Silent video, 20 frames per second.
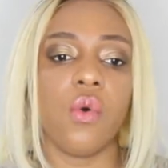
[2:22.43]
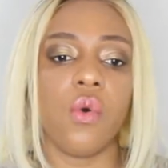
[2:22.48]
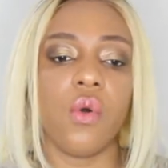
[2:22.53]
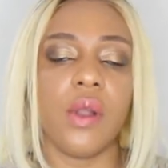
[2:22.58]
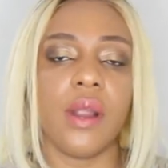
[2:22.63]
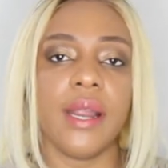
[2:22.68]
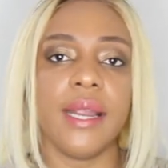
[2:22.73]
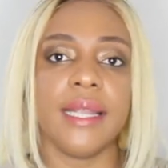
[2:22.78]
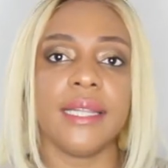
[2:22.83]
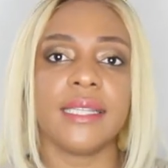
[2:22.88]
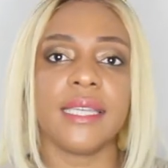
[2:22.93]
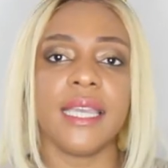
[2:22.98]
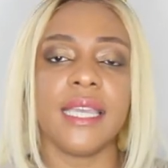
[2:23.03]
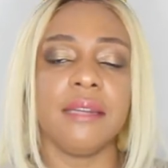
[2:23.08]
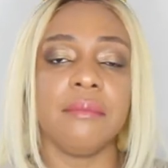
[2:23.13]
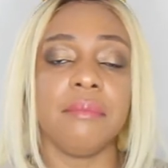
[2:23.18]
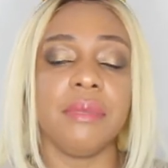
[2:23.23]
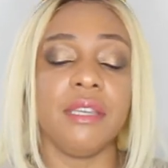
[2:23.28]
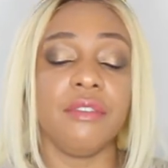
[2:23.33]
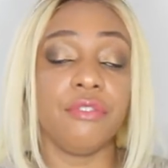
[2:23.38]
or it
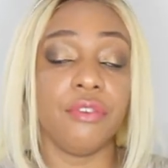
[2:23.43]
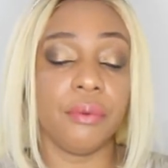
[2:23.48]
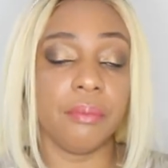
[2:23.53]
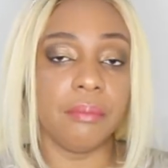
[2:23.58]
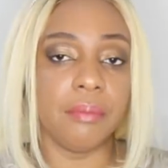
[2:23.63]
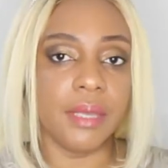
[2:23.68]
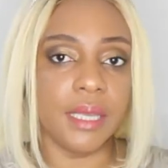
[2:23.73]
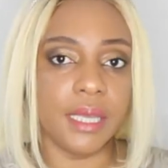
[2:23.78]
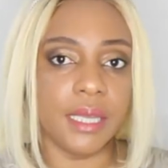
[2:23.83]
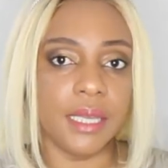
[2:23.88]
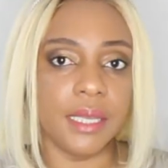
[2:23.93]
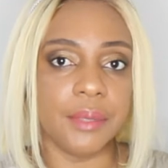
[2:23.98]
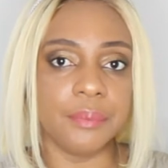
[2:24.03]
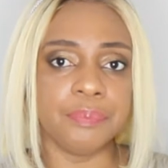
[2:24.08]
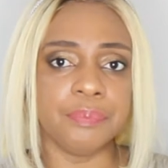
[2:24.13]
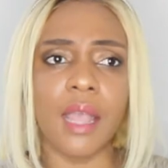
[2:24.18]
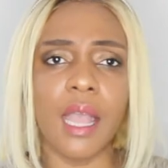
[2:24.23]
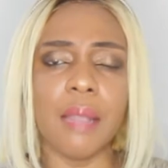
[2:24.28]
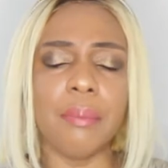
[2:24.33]
can be for me.